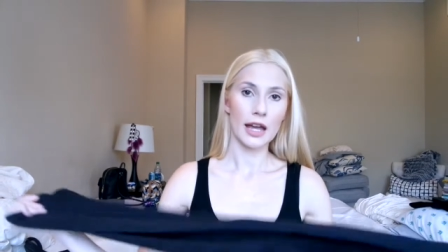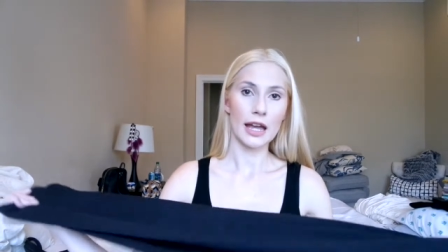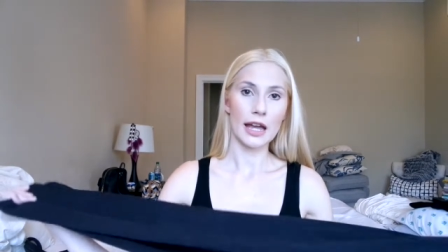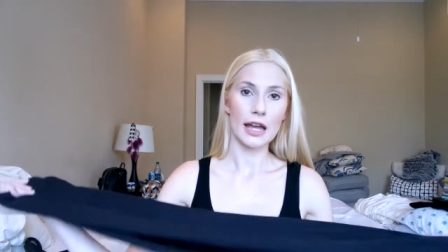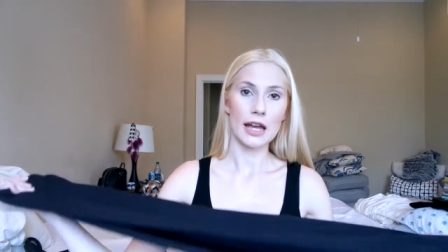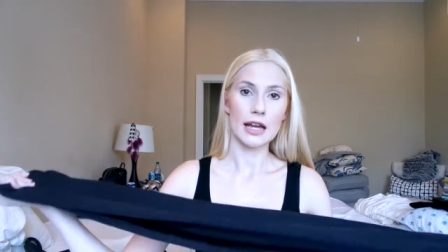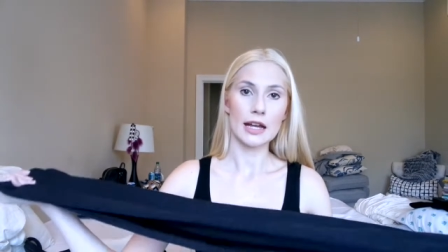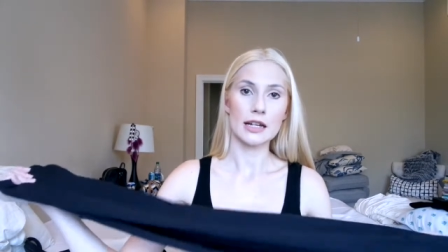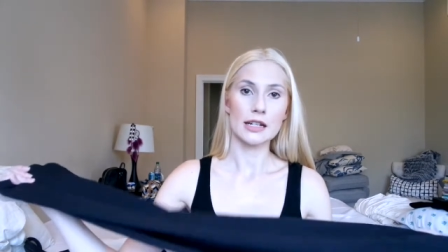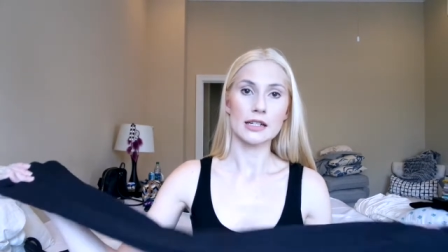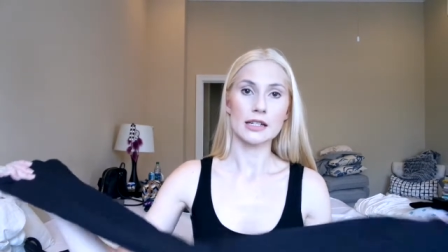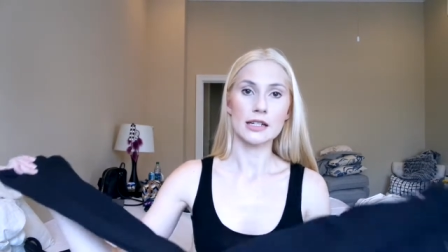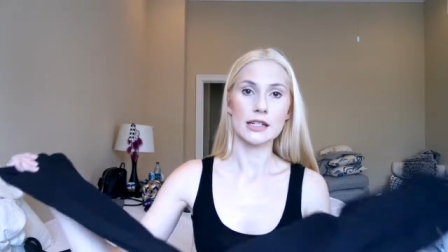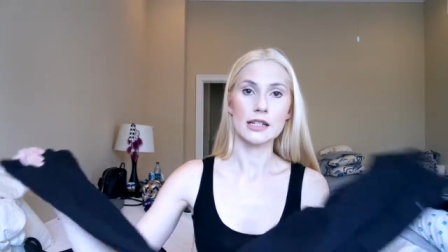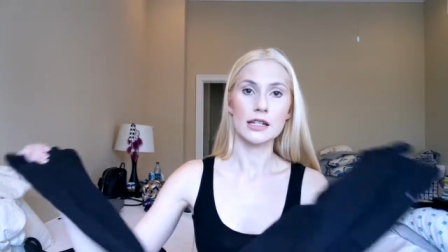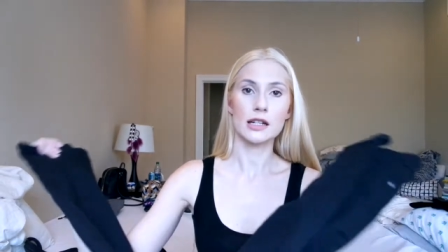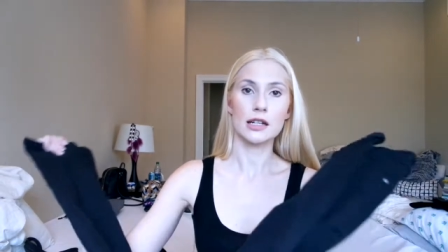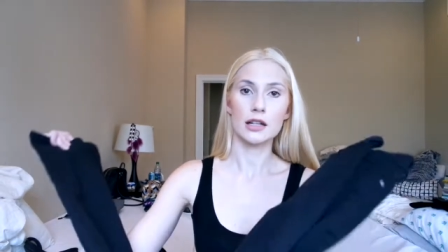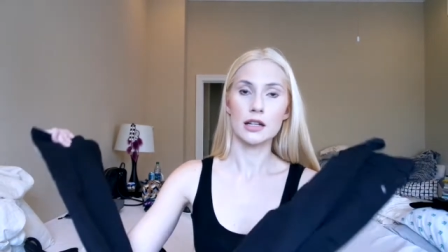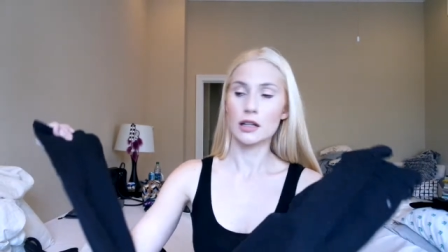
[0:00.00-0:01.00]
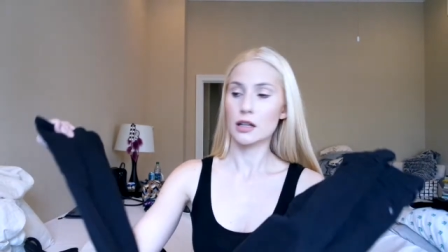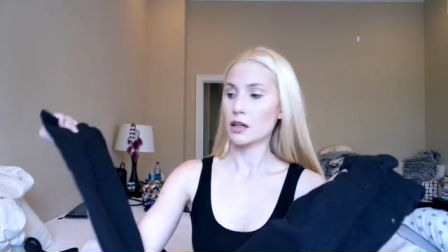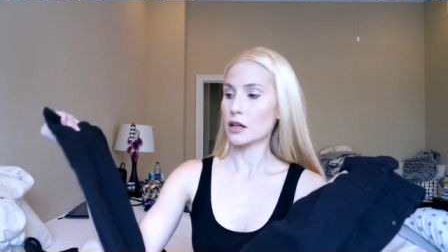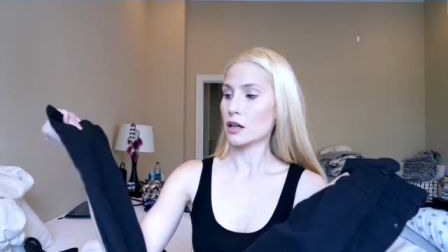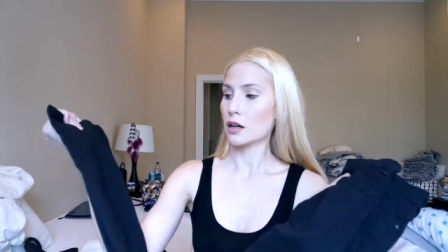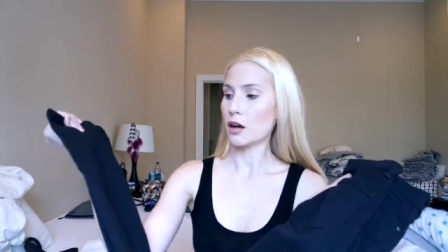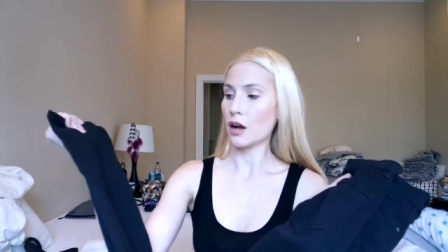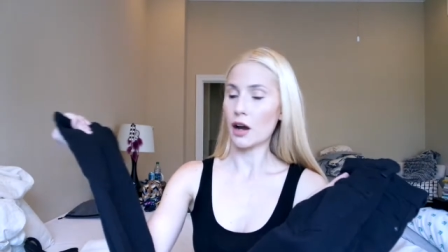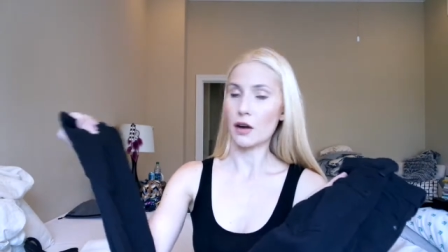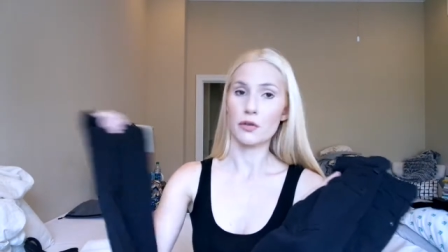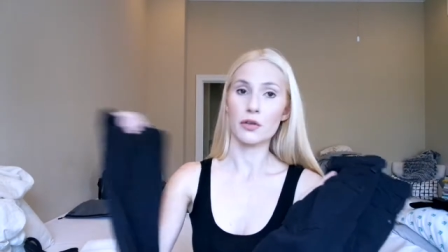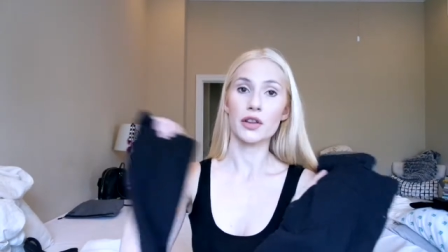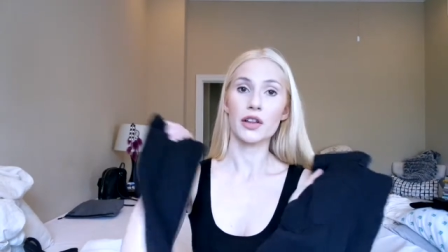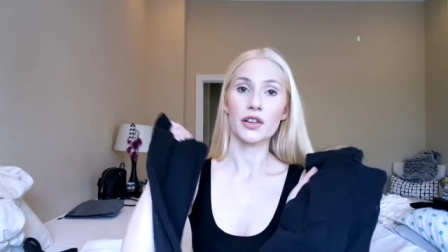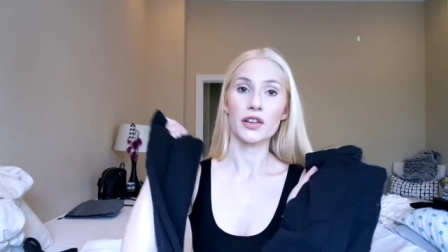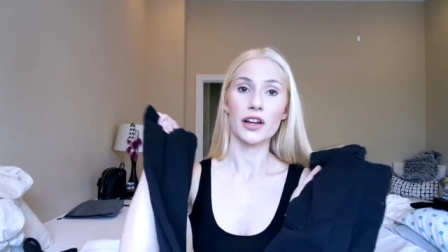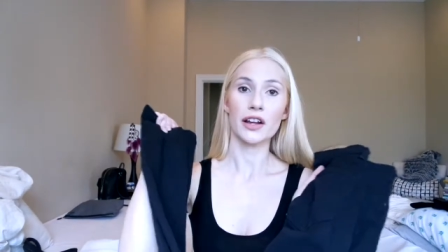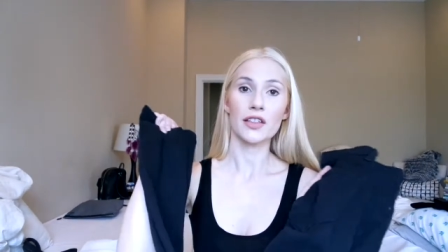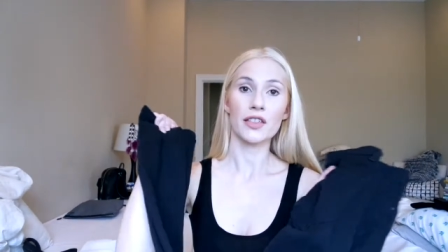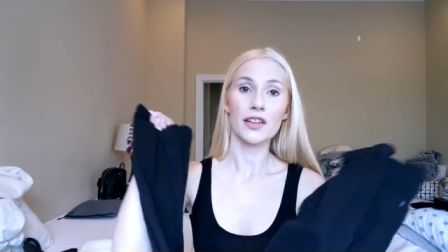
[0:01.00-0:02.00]
And I
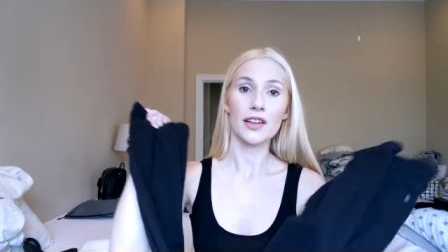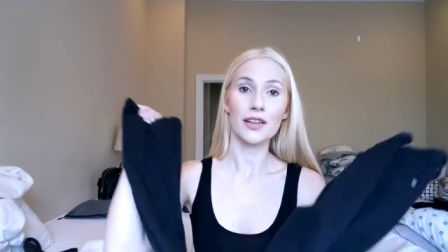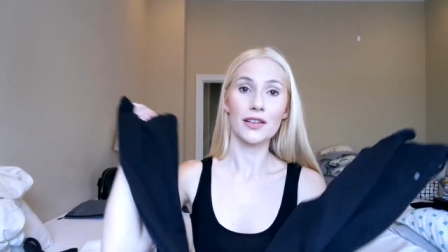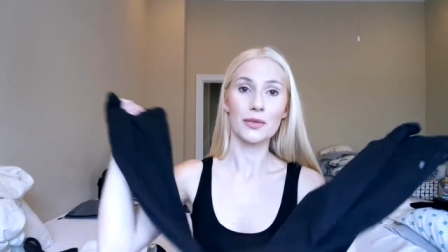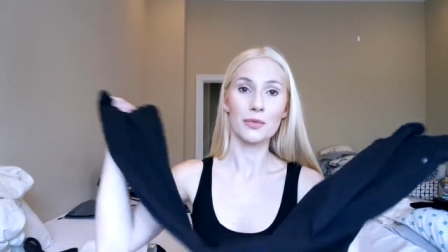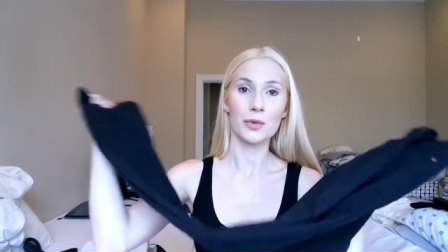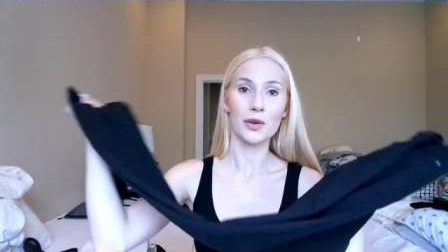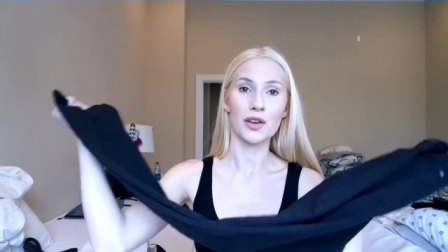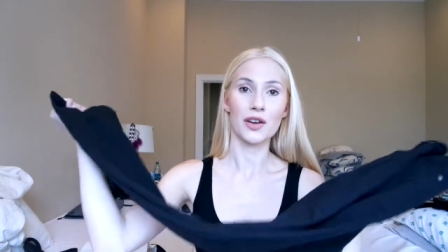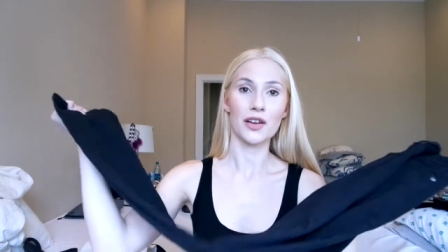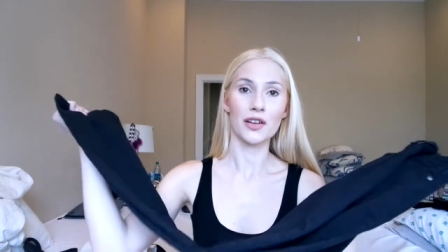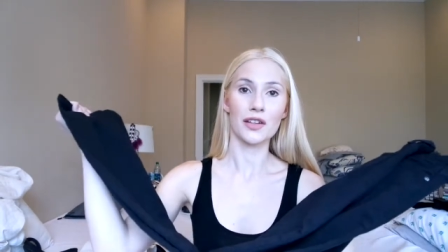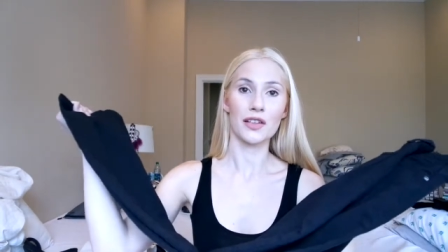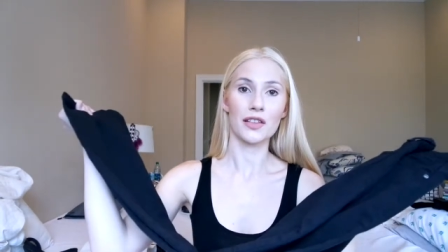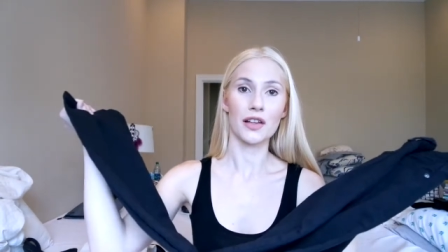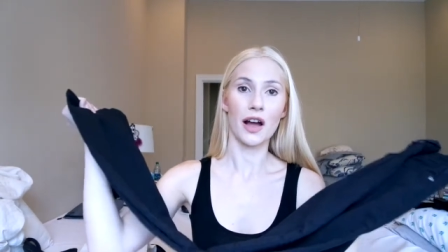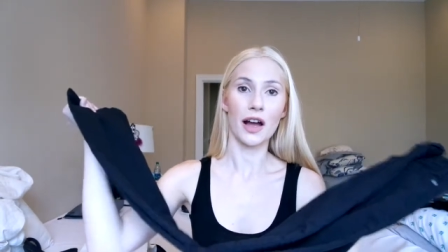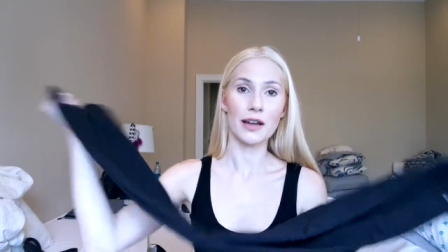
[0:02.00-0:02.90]
really like these because